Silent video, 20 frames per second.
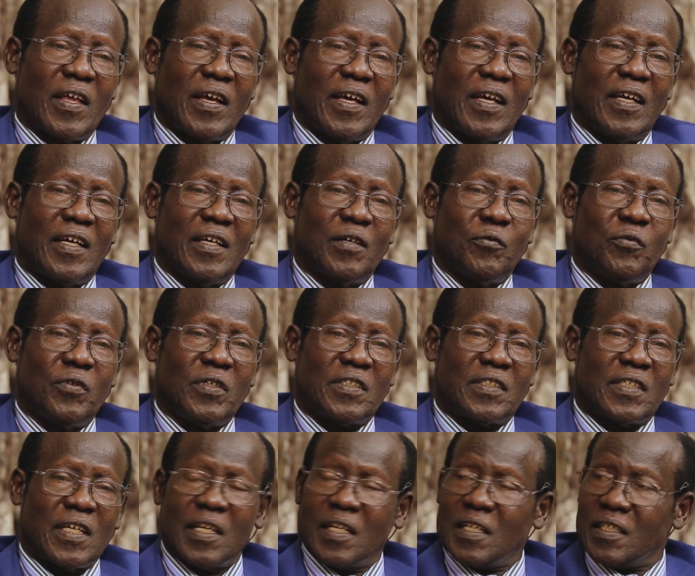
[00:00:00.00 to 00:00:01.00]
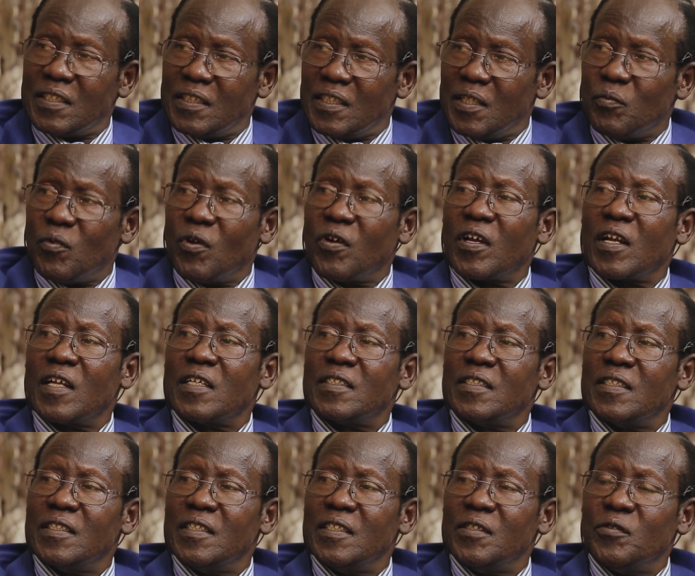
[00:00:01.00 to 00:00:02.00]
We cherish
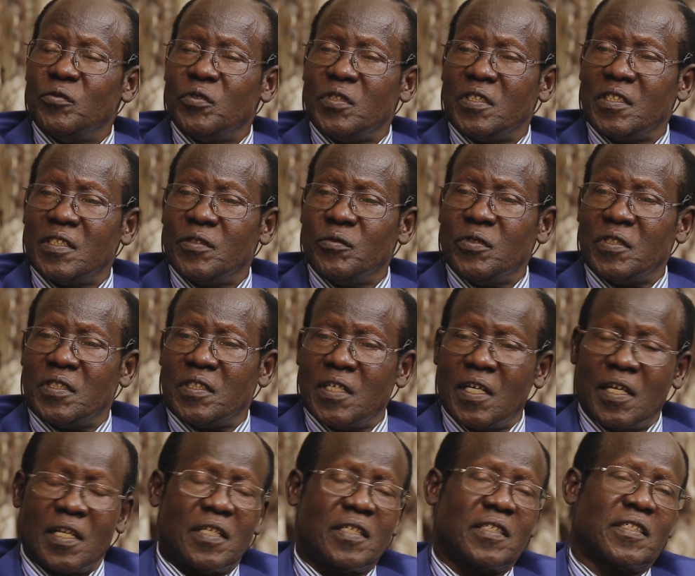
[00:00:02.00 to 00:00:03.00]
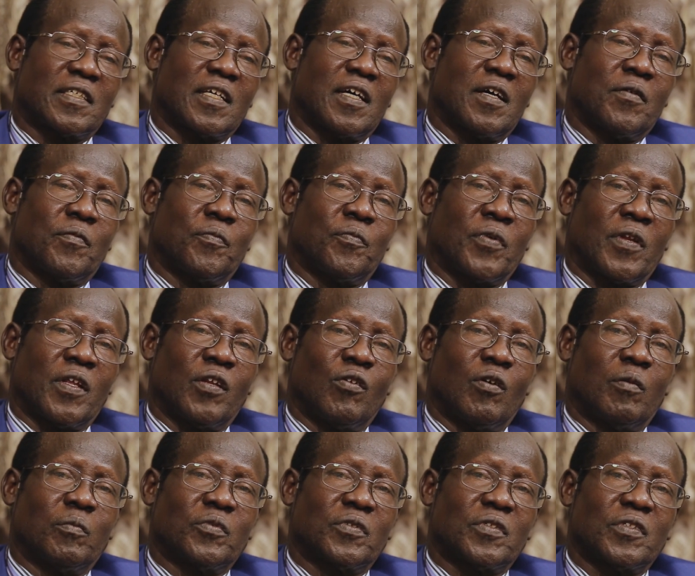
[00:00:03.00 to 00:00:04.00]
democracy, we cherish
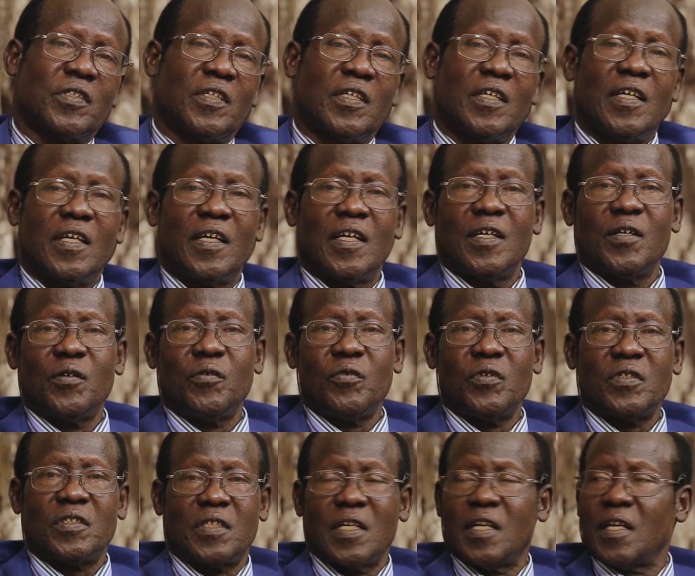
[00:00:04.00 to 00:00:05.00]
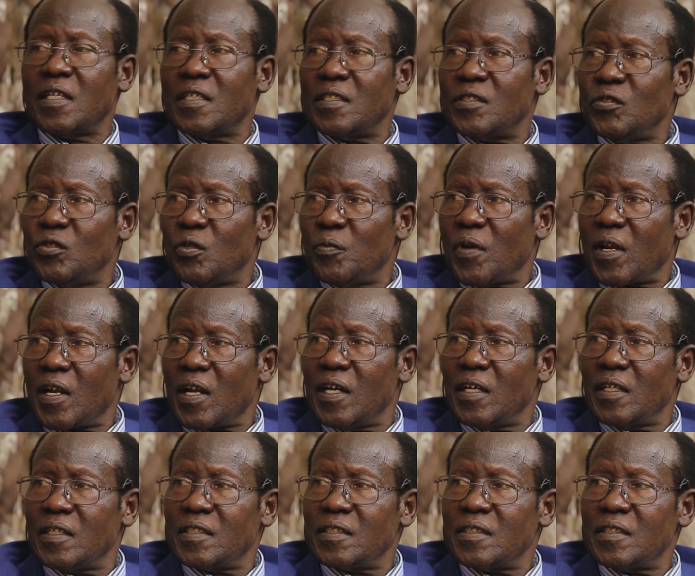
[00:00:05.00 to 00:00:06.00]
freedoms, we cherish human
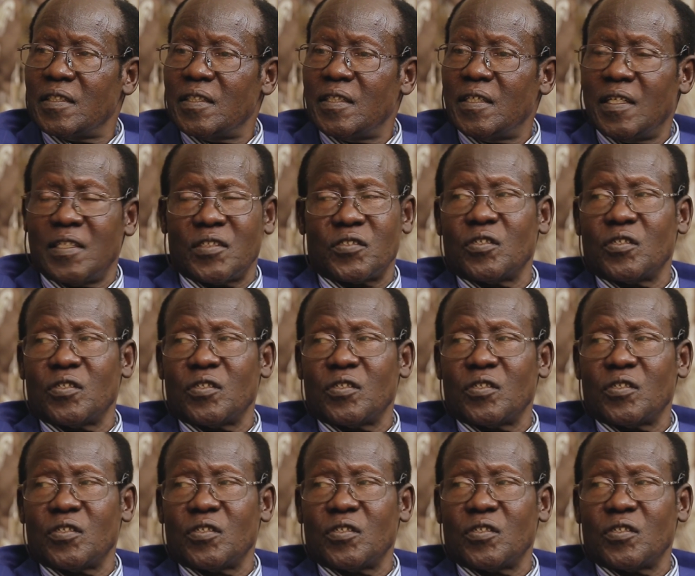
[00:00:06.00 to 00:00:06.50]
rights, and